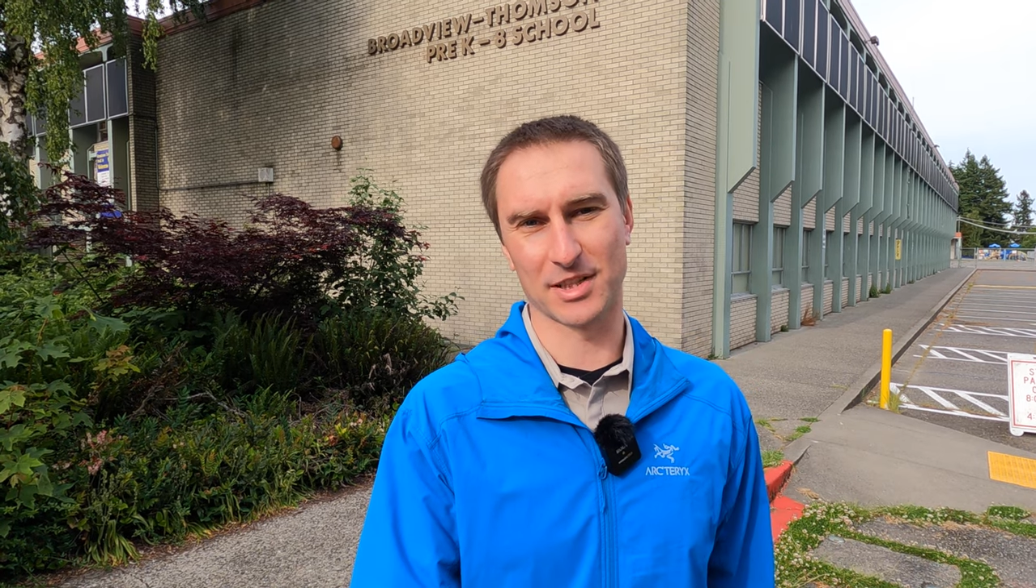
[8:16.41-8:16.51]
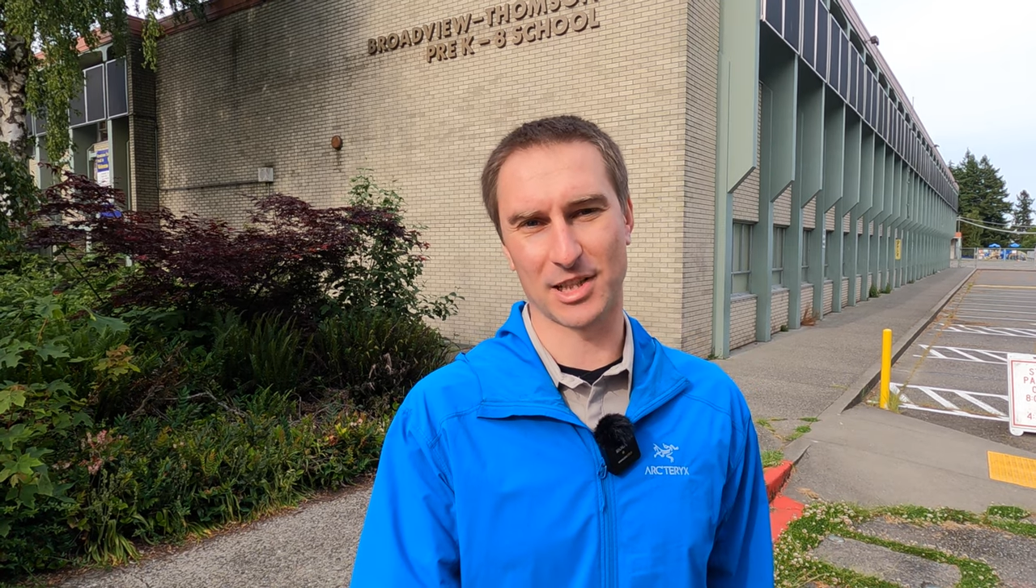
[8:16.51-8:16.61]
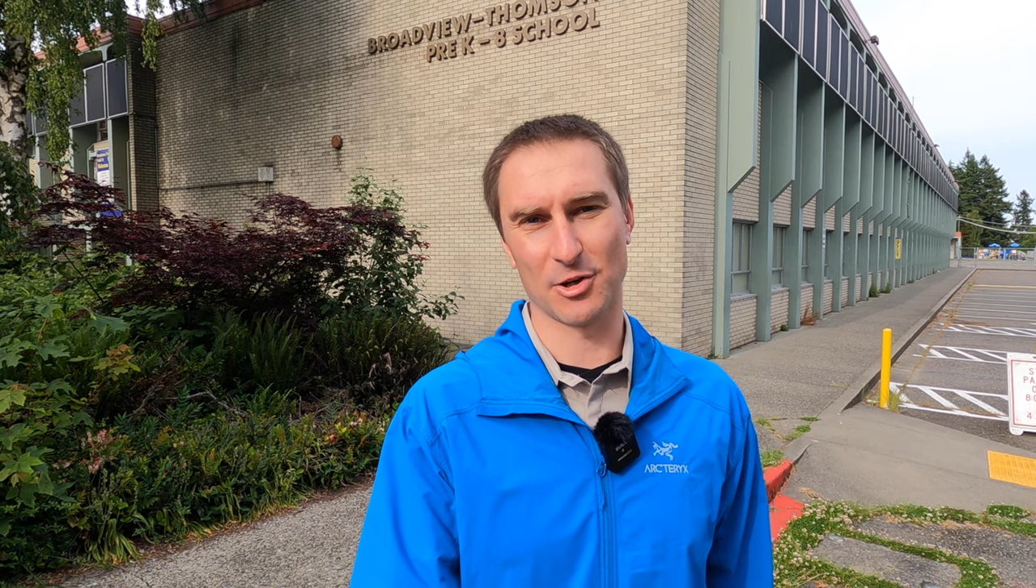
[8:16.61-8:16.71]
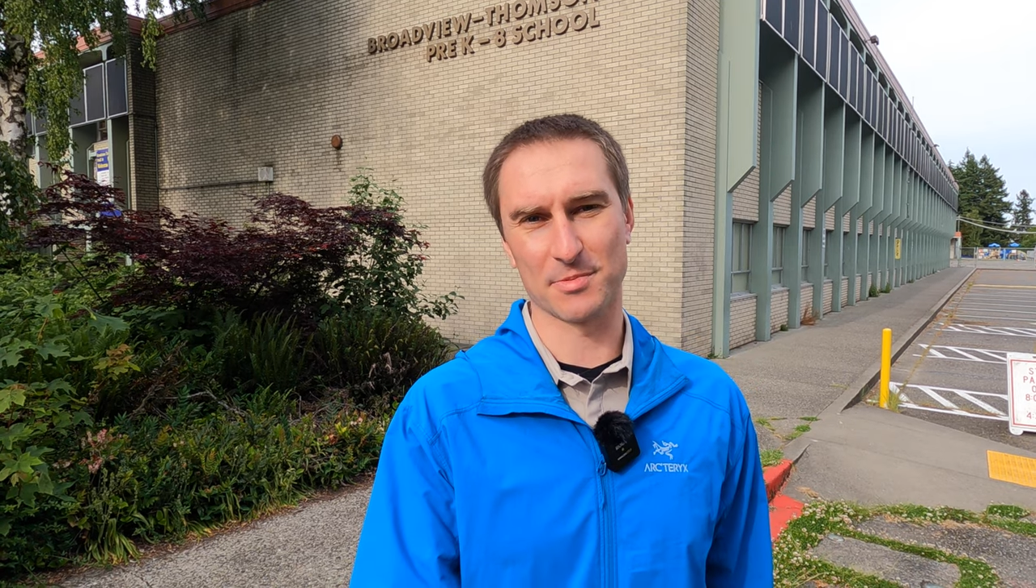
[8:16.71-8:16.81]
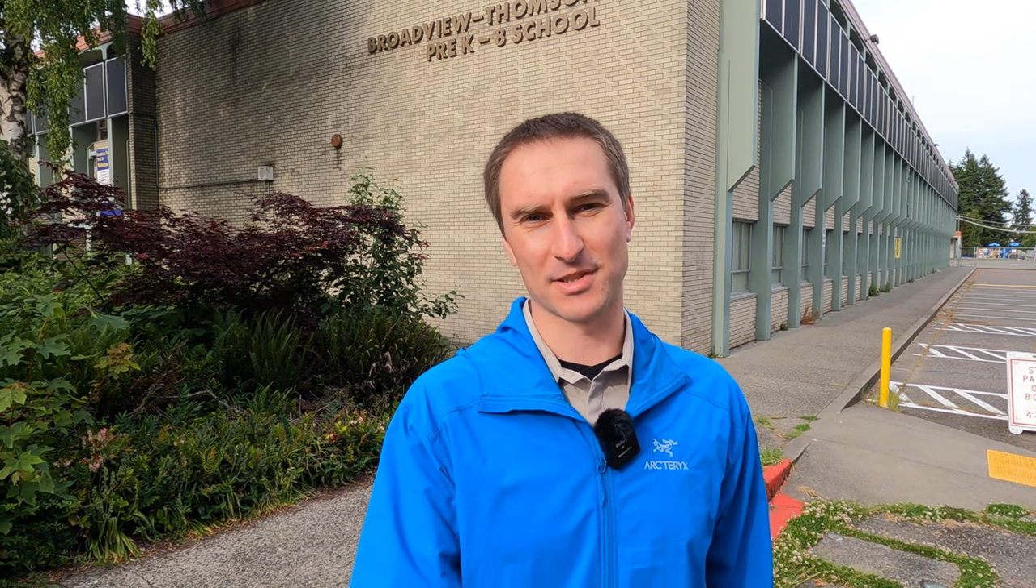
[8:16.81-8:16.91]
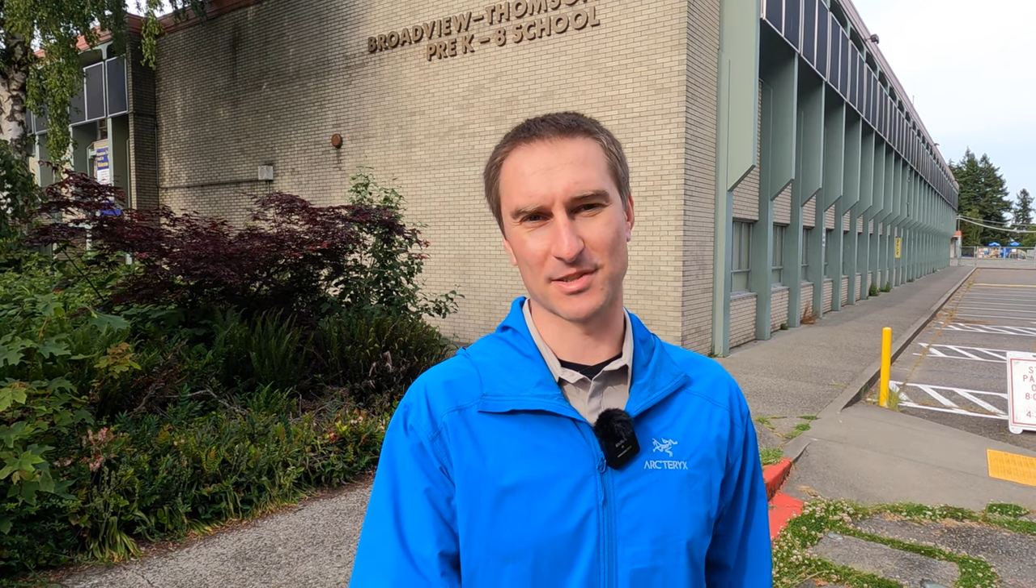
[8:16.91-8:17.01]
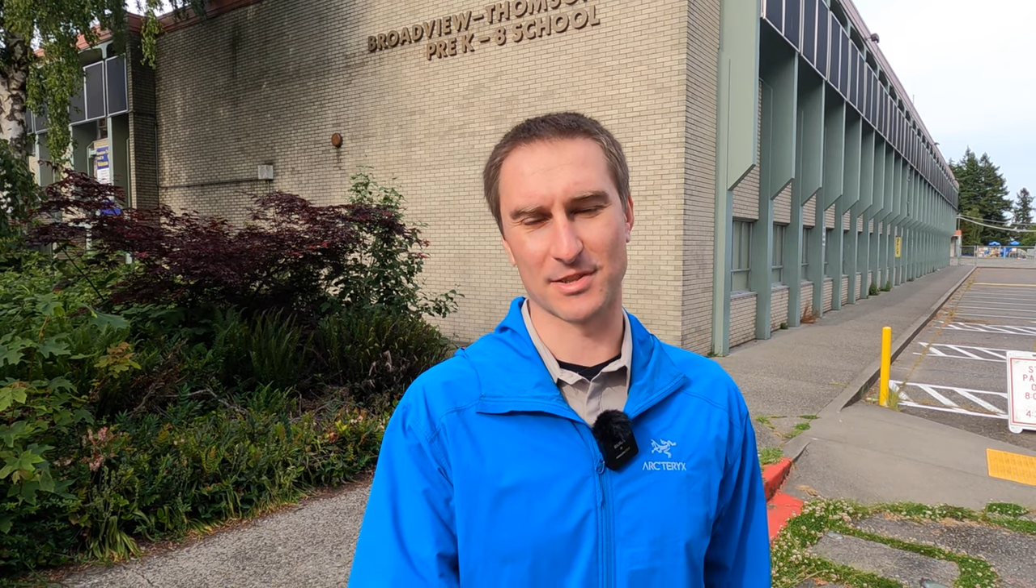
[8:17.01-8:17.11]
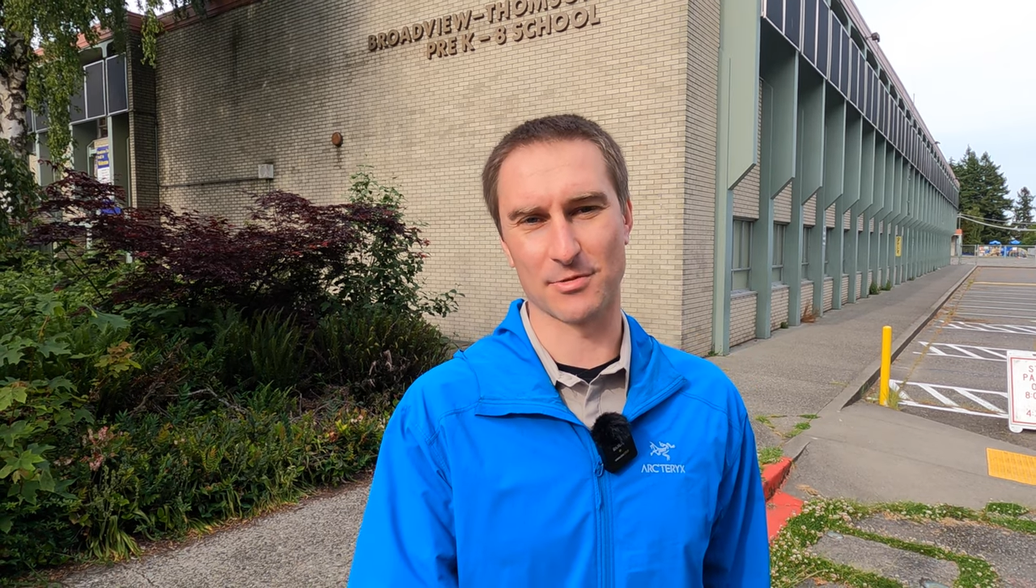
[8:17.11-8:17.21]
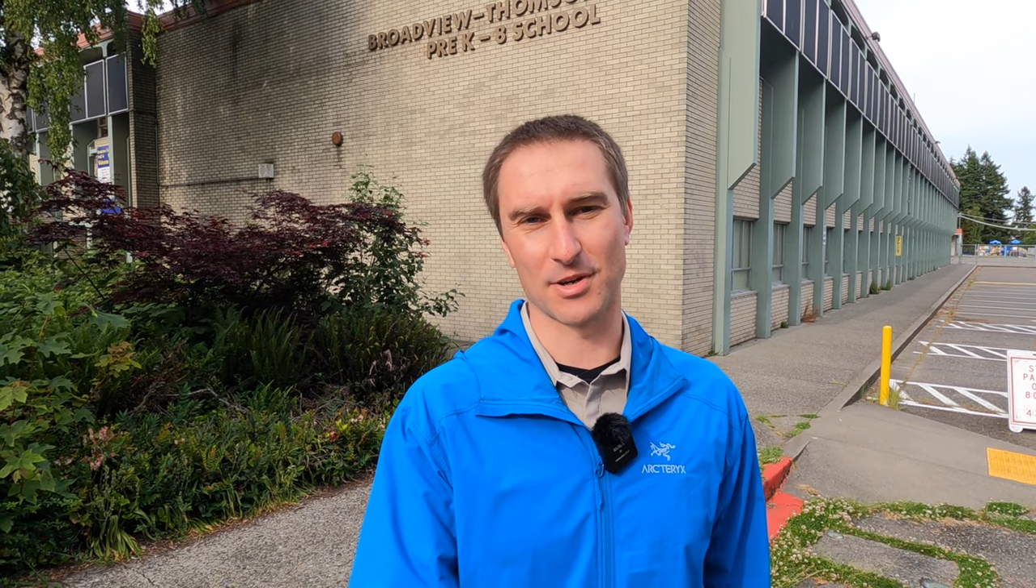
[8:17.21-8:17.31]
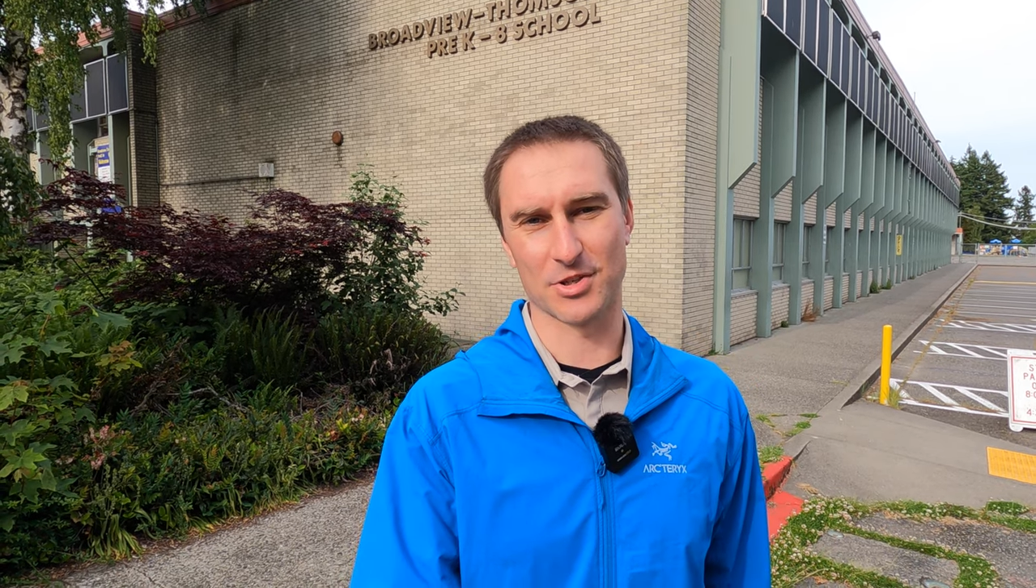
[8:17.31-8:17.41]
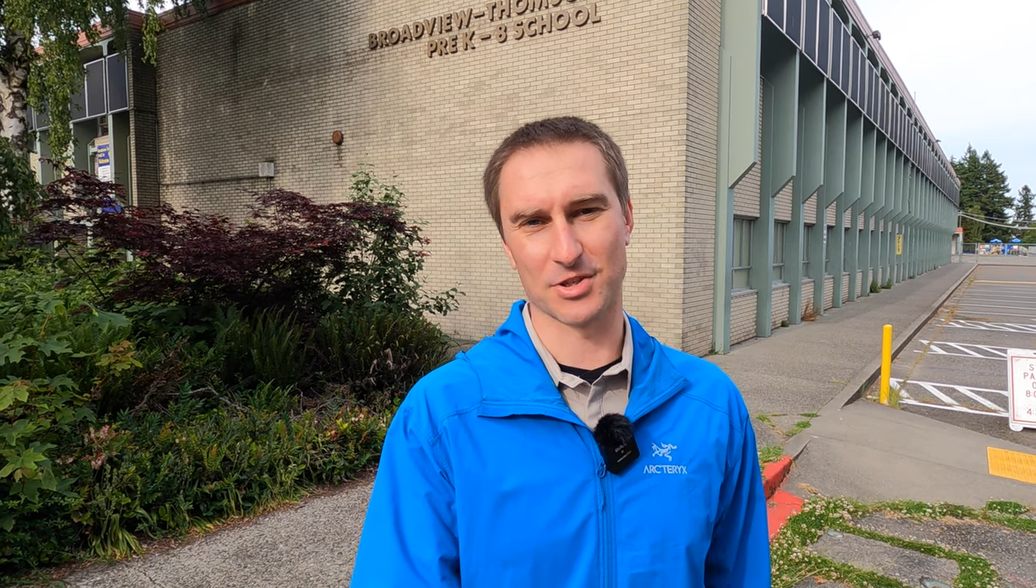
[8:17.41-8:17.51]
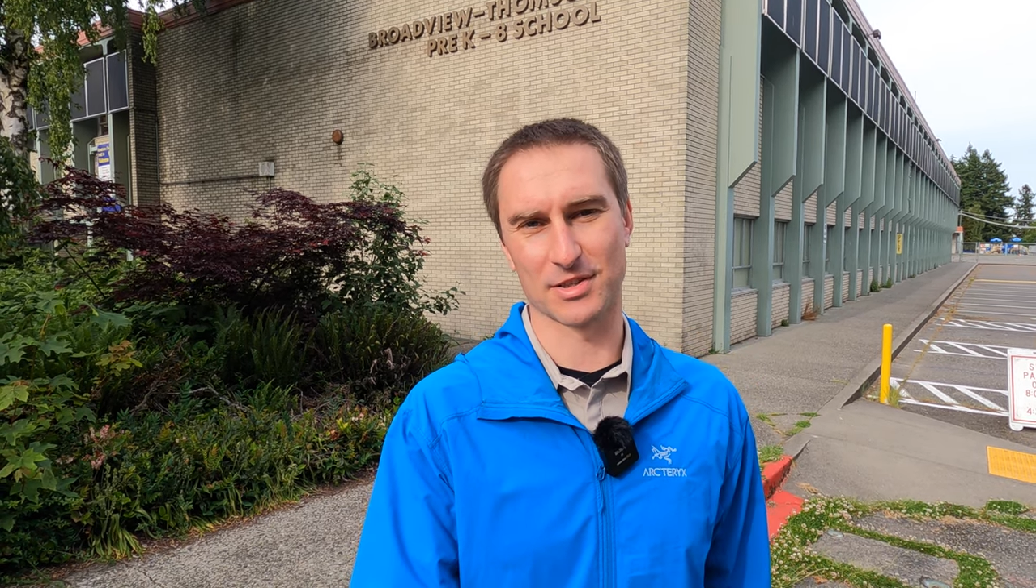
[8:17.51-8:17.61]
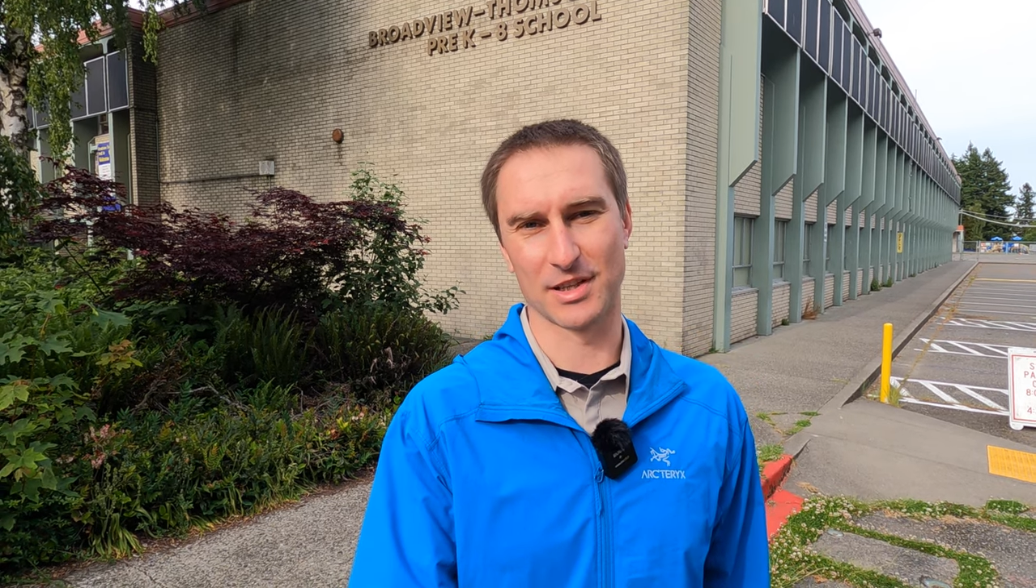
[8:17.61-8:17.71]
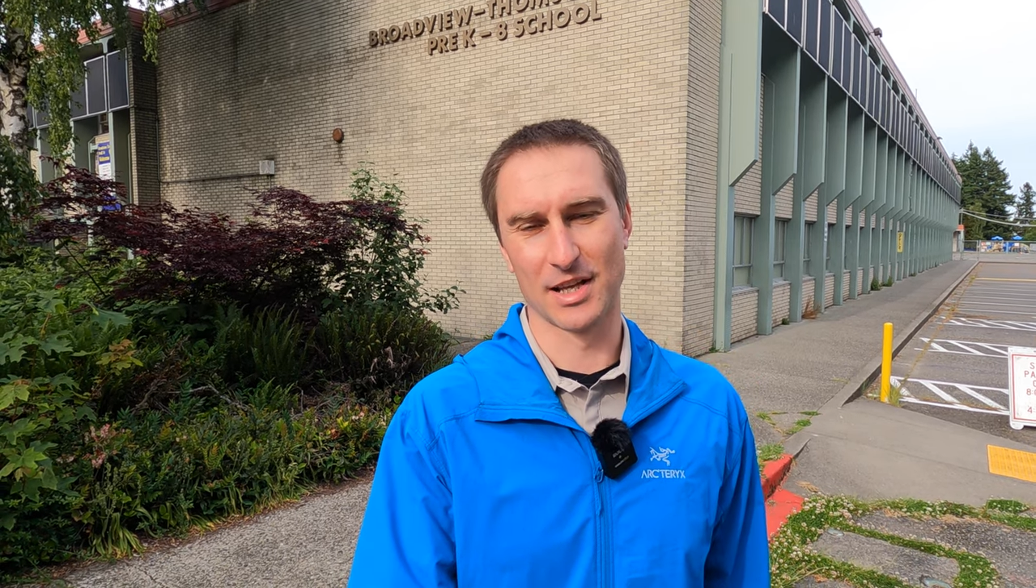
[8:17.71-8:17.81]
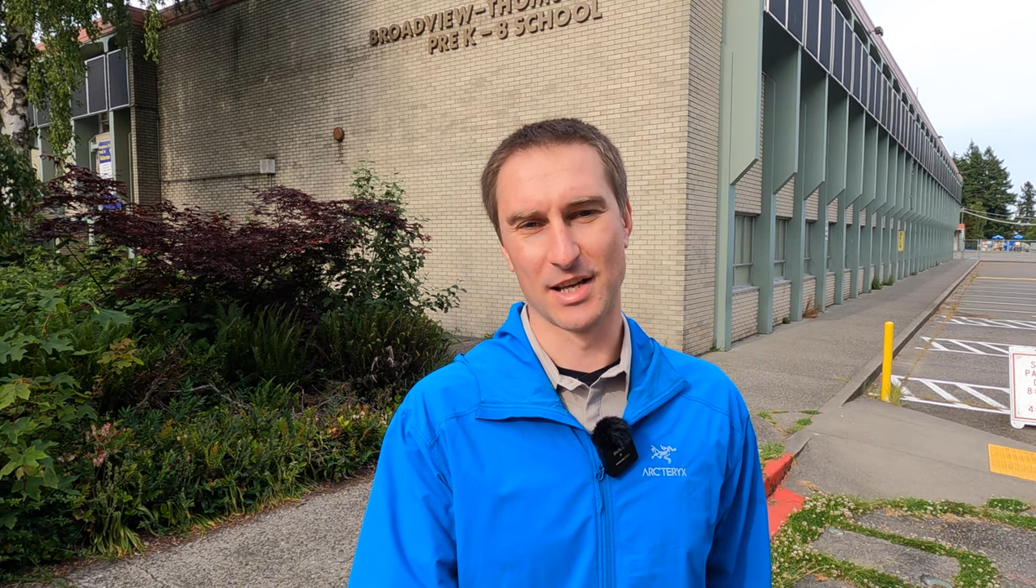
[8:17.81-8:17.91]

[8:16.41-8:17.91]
helps the situation?